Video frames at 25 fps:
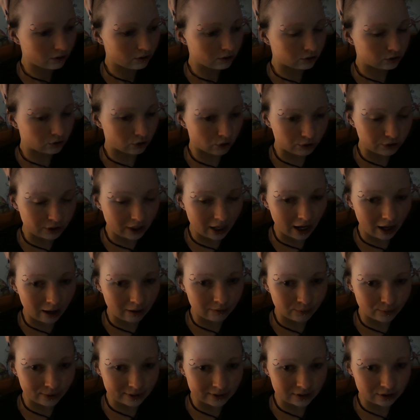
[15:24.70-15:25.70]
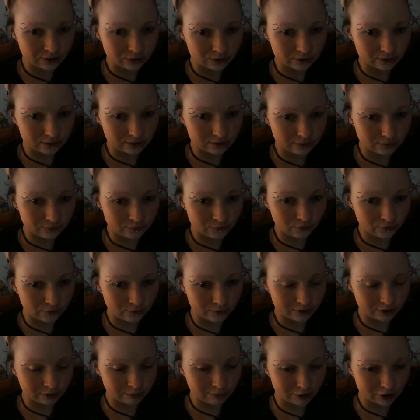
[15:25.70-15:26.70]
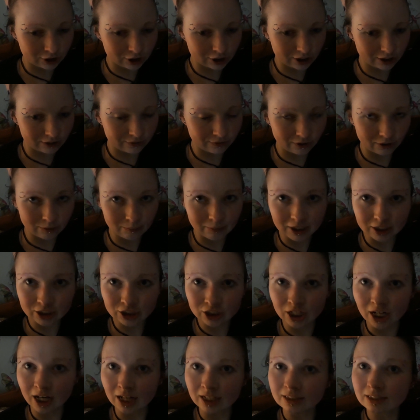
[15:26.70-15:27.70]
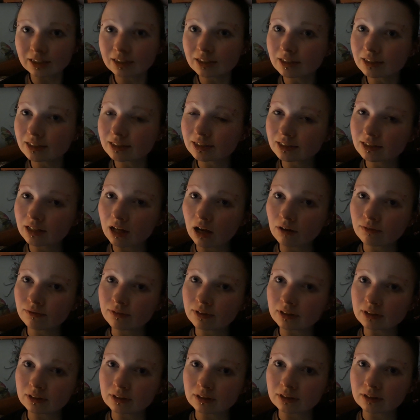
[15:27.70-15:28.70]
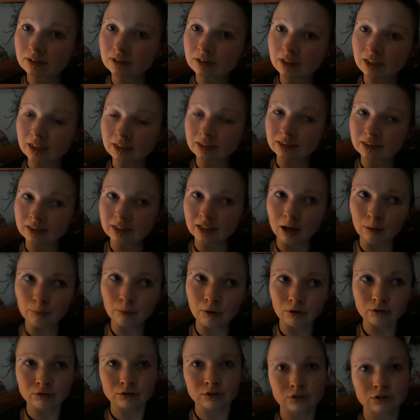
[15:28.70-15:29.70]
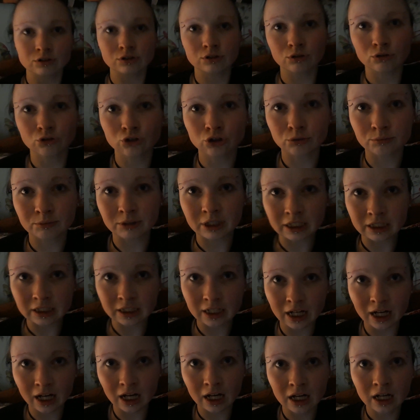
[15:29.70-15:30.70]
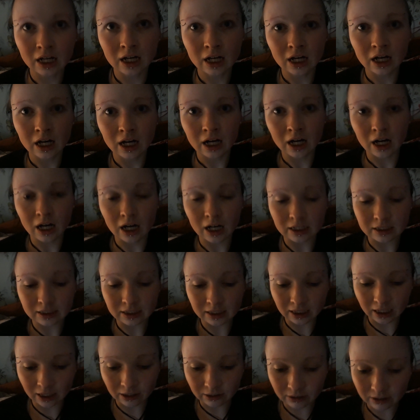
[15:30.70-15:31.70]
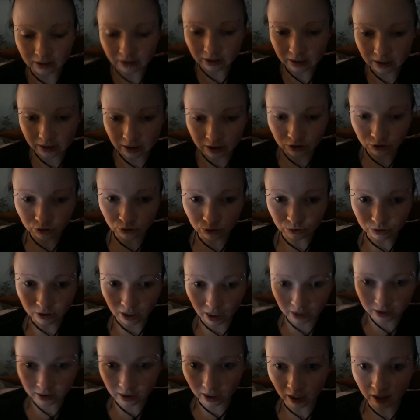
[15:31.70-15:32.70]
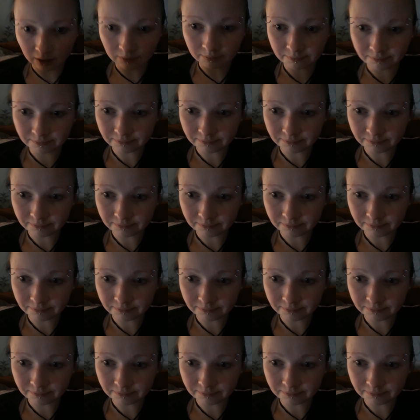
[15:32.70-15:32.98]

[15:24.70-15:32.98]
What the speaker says: so yeah, I want to, especially for my channel and stuff and things that I post on social media, I think I really need to kind of